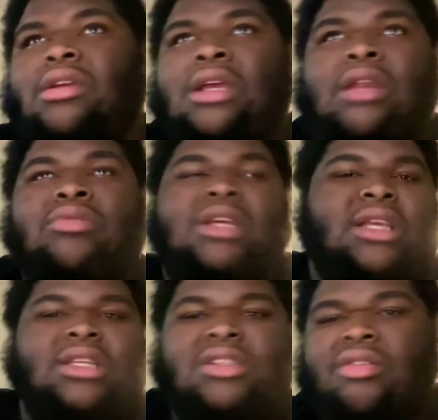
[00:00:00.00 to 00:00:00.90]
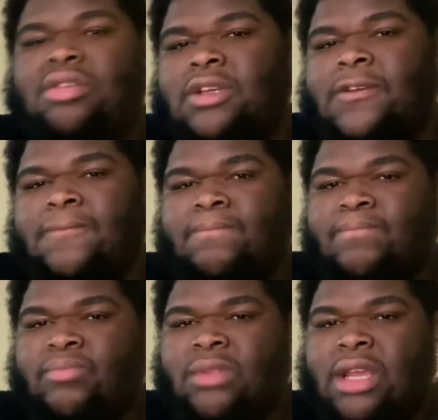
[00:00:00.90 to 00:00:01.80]
don't take things seriously.
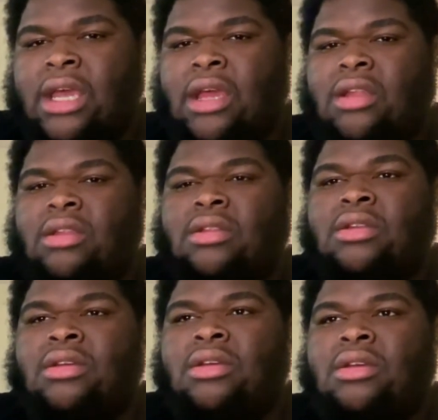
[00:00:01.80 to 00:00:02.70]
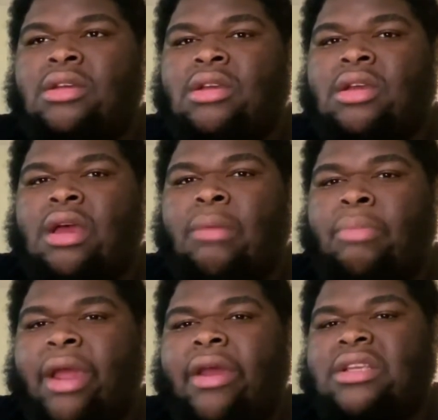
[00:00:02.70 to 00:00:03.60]
And
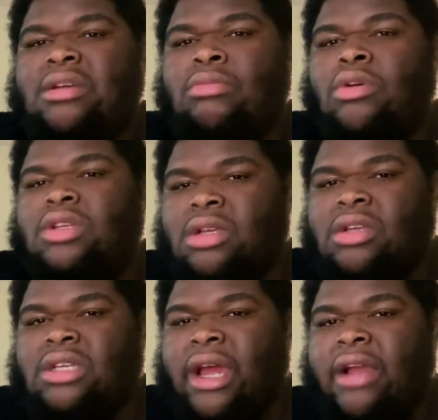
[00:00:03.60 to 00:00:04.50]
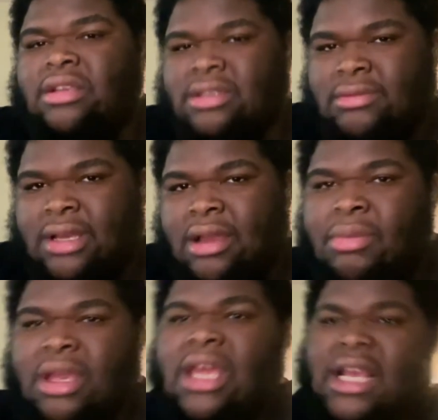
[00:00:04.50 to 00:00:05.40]
Barry is a more serious character sometimes. I
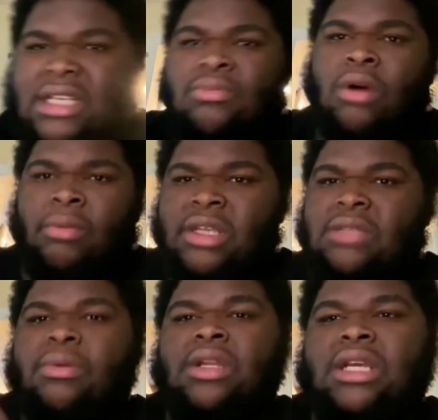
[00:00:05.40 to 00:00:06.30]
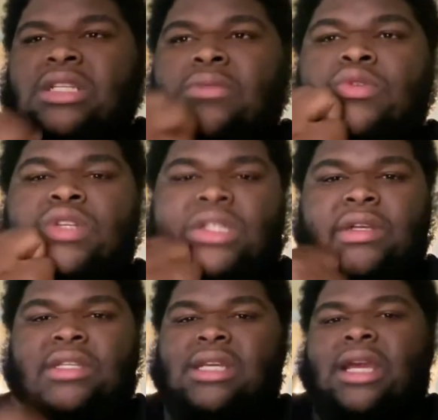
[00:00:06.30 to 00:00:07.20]
mean, he has his moments, but he's a more
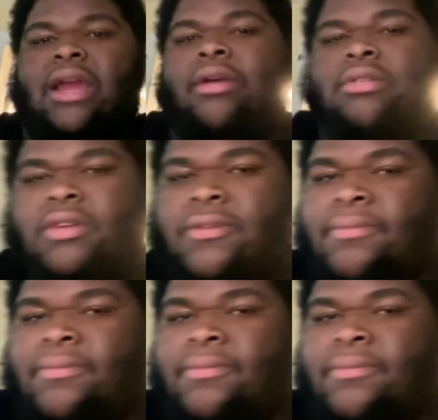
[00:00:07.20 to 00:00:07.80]
serious character.